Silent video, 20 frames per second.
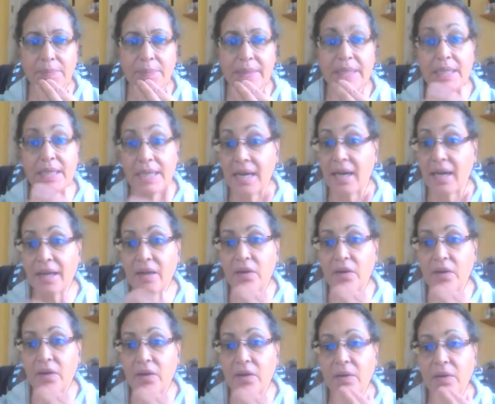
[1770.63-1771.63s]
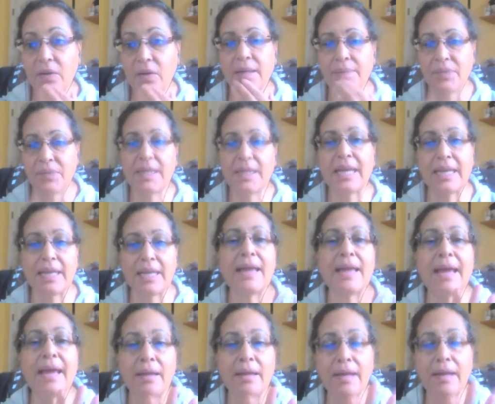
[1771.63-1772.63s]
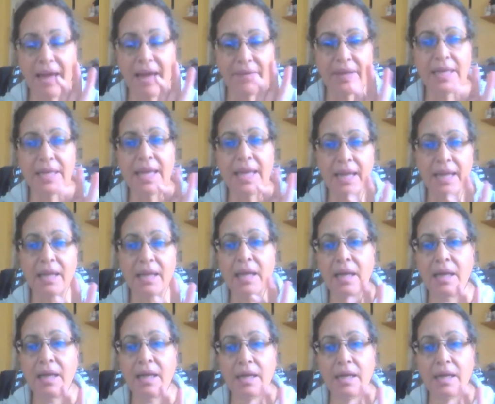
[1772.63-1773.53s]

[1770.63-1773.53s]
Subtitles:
yeah, I agree. Getting that, having that,